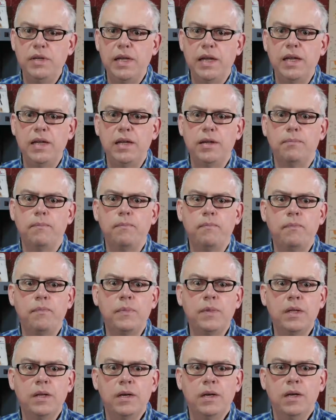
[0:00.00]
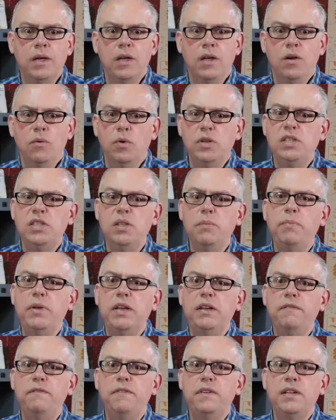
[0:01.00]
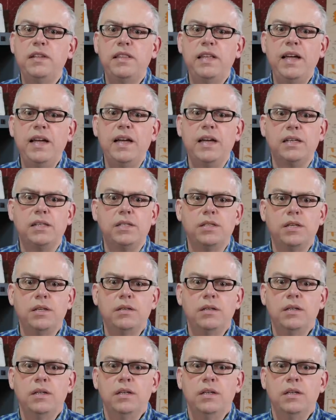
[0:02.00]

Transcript: game. What's the benefit of that?